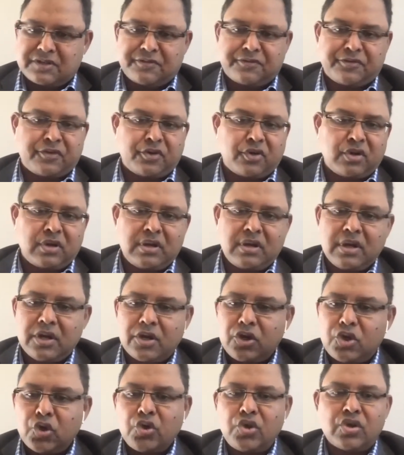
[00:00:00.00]
first of all
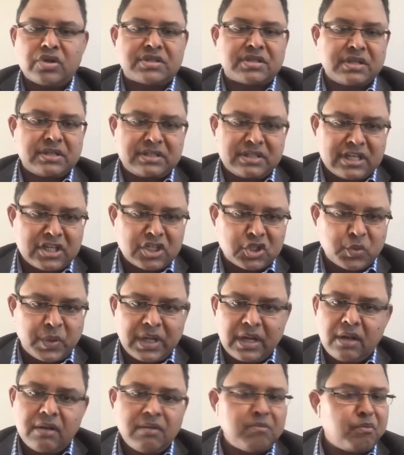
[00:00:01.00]
do your
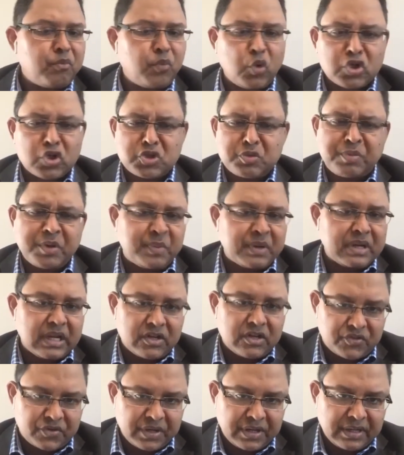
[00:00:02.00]
surgeries well. Most
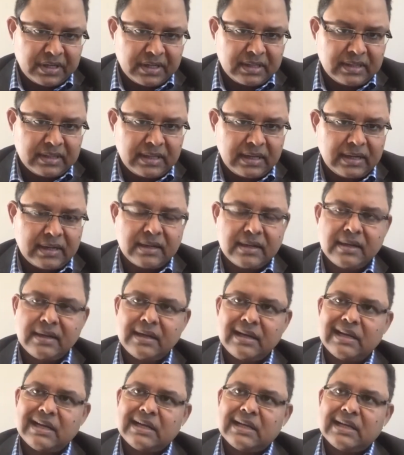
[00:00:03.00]
people are trained in that.